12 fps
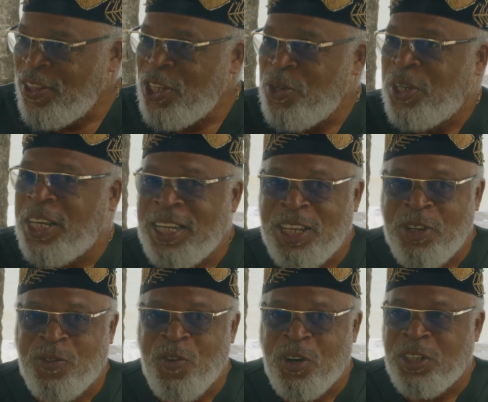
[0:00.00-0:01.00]
And then you get here,
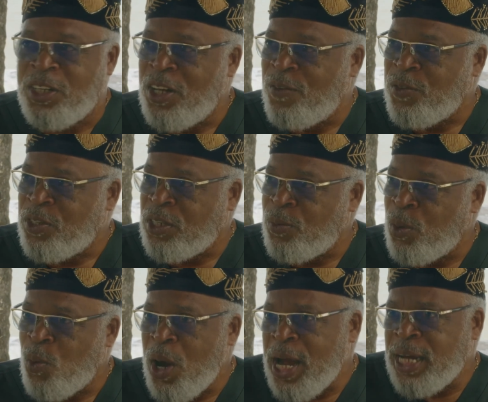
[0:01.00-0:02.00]
you fall in love, and you say,
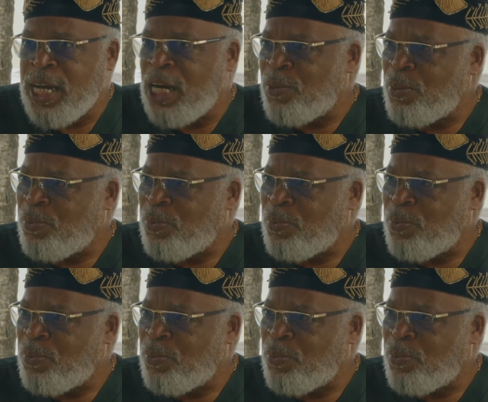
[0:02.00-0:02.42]
well, why I got to